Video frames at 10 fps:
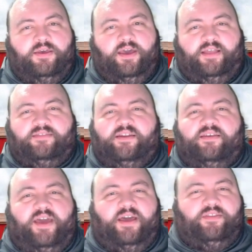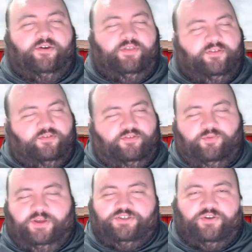Outside of that, though, these are two
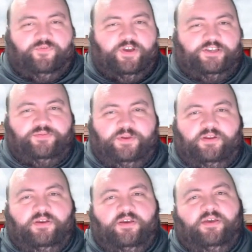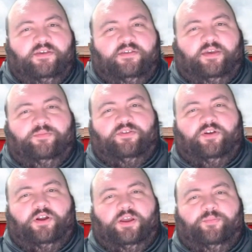redshirt freshmen, same
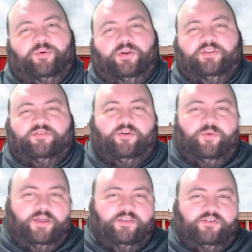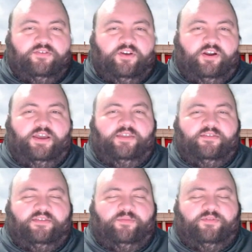starting point. So while they're starting at the
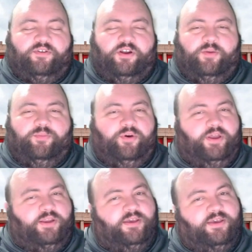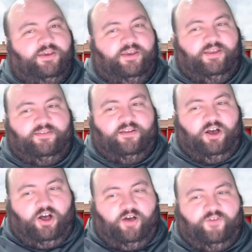same starting point, it's an
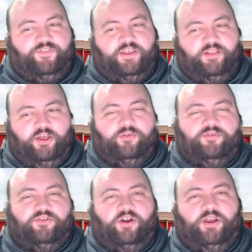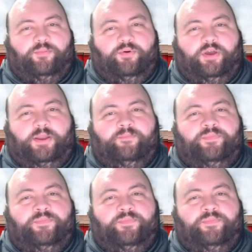awfully low starting point.